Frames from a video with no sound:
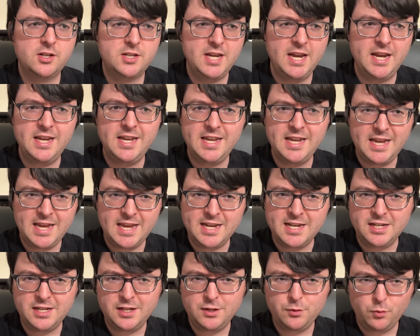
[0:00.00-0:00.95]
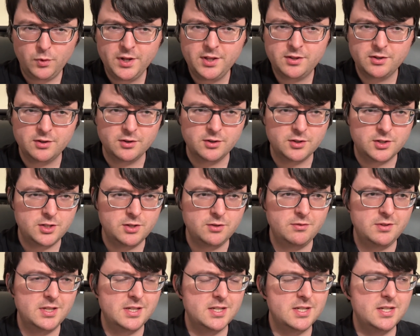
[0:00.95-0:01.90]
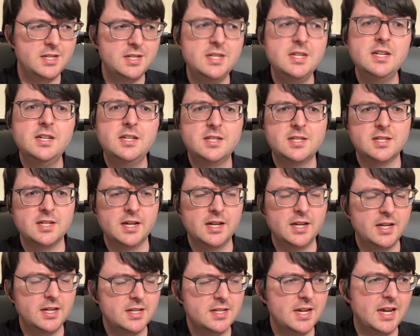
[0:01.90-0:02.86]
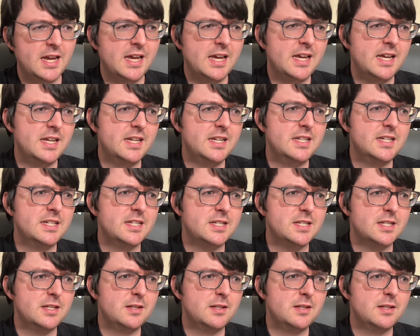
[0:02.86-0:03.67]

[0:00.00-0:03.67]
taking Indy with her to this dig site. And